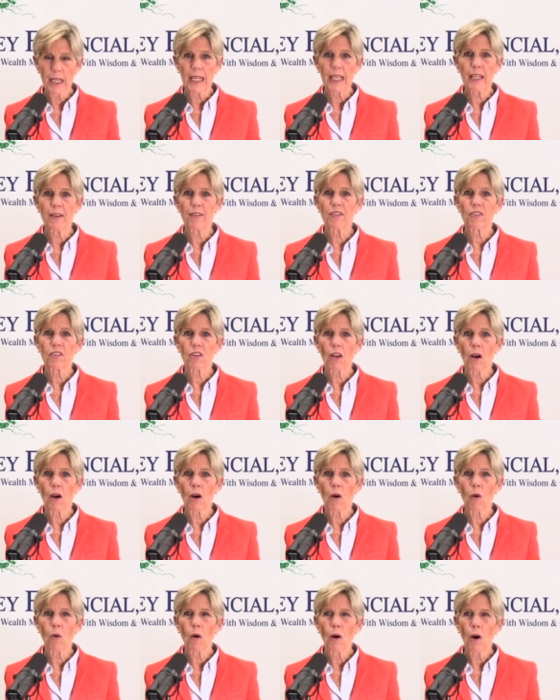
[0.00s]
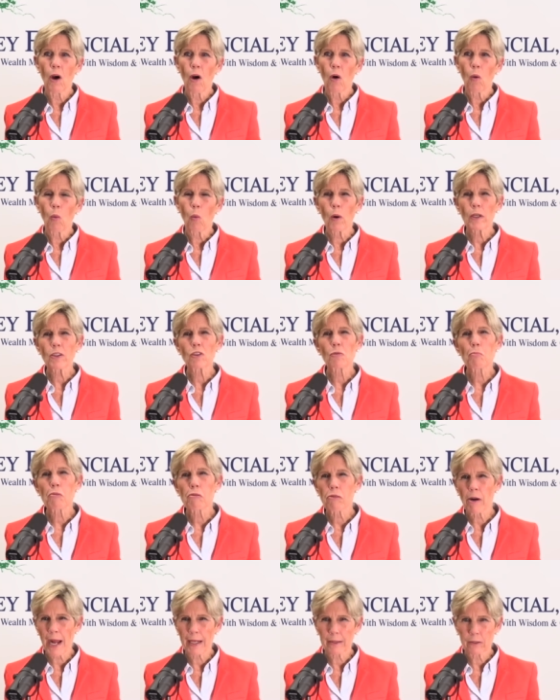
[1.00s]
If so, what's
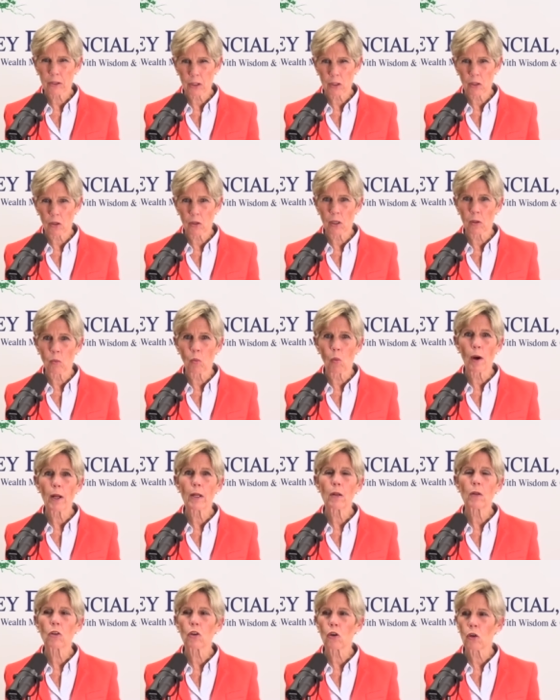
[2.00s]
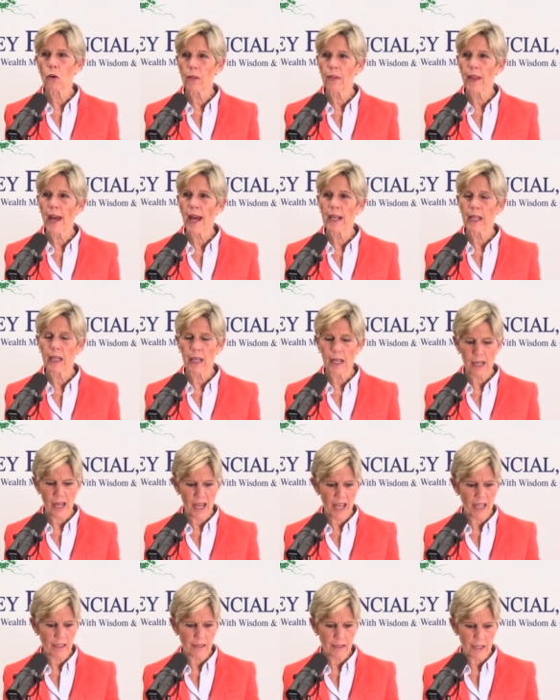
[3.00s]
practical and what could that
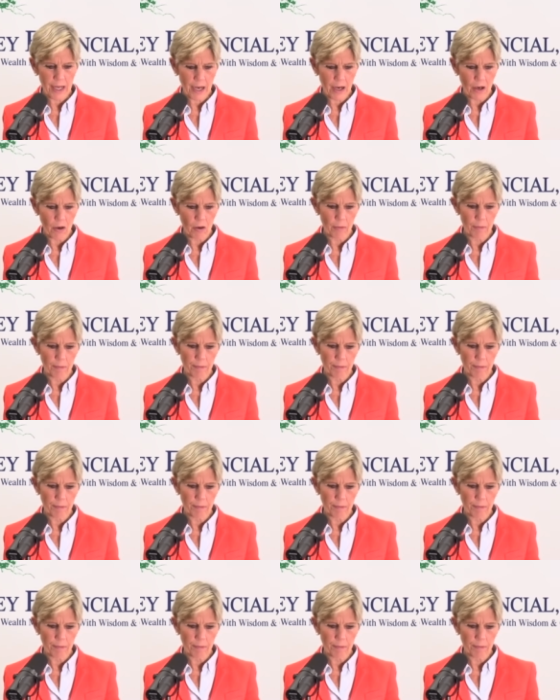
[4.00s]
entail?